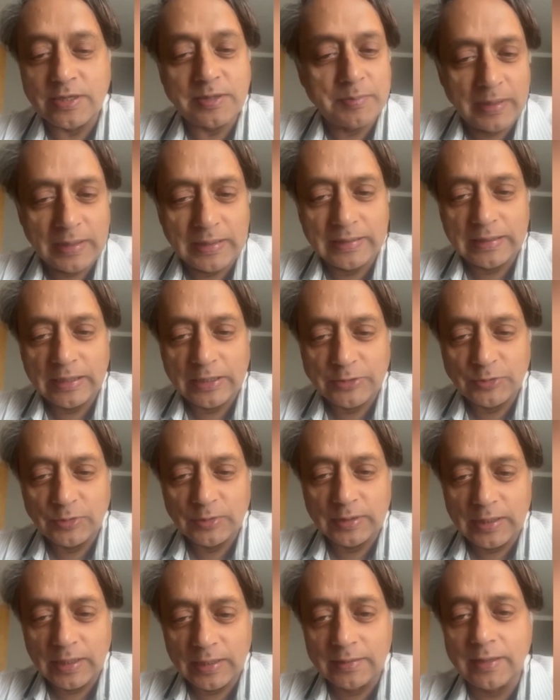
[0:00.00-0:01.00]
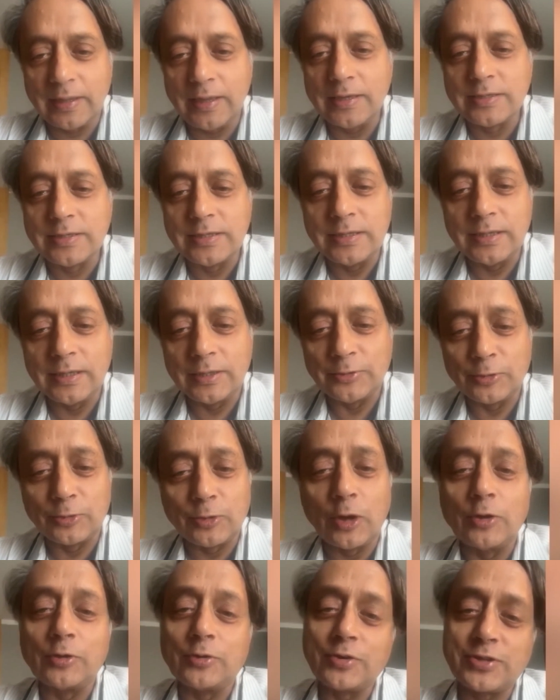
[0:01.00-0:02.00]
Shri Mallikarjun Kharge ji, and the
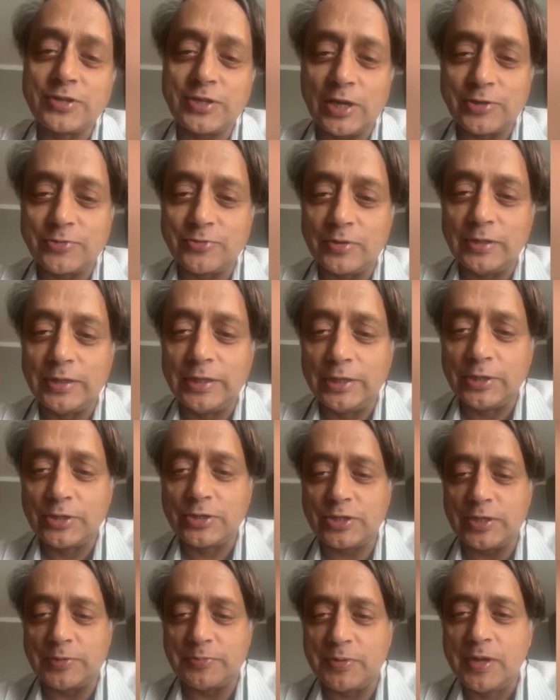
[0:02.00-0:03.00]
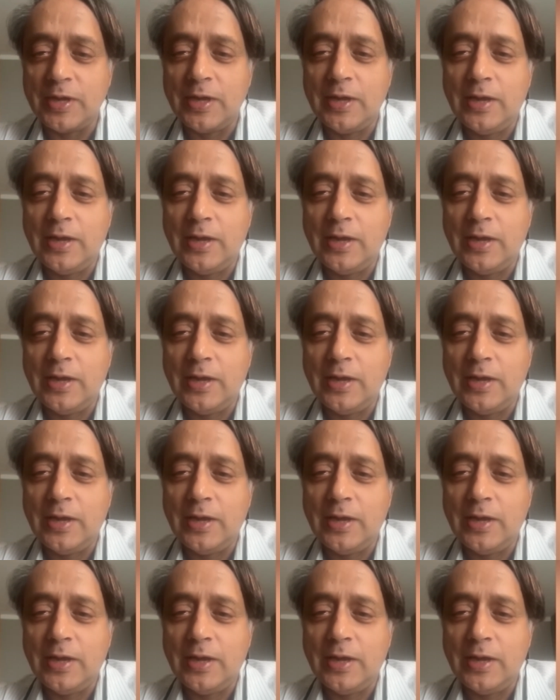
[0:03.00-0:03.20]
Congress Central Leadership